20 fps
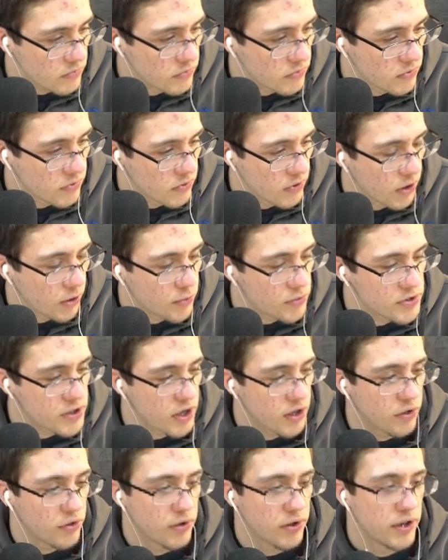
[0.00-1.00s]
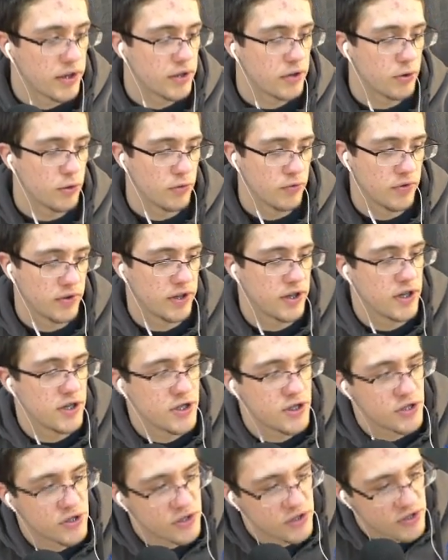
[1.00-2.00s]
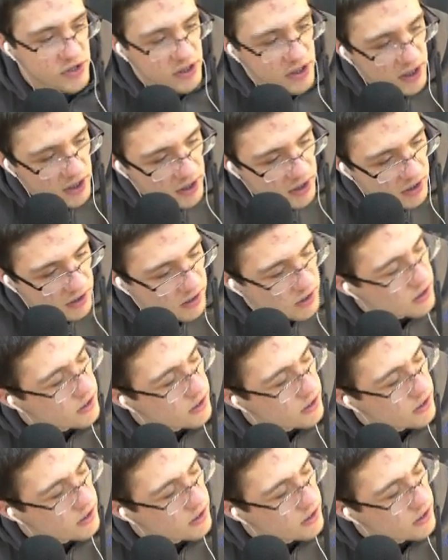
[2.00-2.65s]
Always got late notifications. Yeah.